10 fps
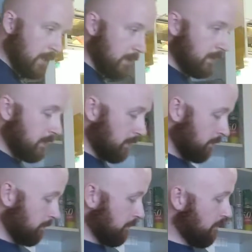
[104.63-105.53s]
of
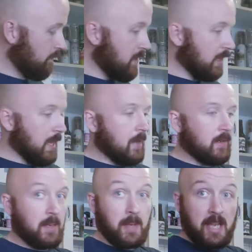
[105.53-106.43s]

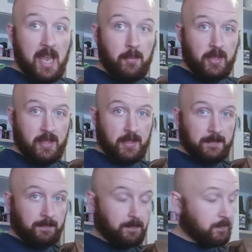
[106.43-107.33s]
carrying my camera
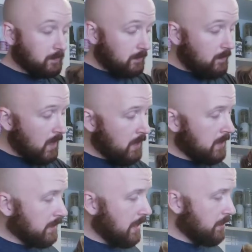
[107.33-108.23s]
gear
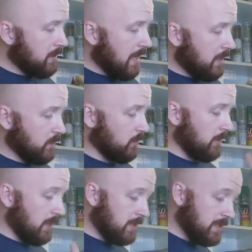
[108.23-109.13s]
this leather satchel.
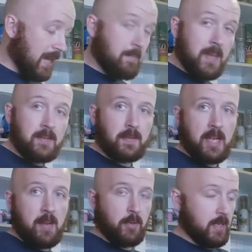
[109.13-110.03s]
This is not meant for
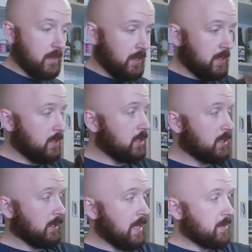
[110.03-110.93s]
camera gear. This is
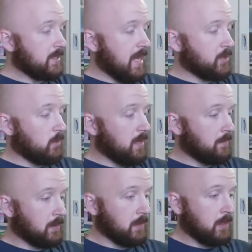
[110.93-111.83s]
just a leather satchel
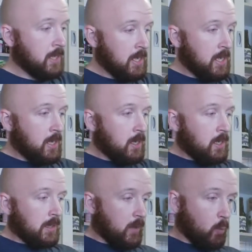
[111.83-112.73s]
meant for
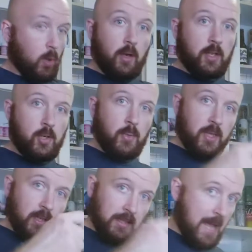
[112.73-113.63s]
like work, you know,
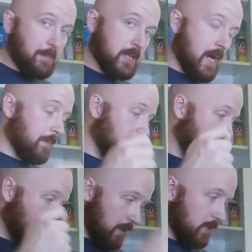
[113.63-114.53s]
putting laptop
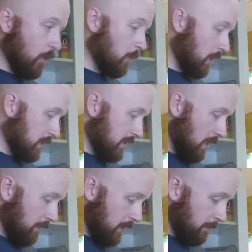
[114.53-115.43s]
and notebooks and
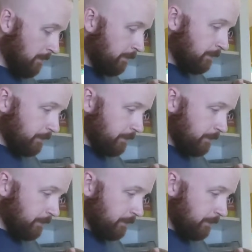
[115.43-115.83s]
stuff in.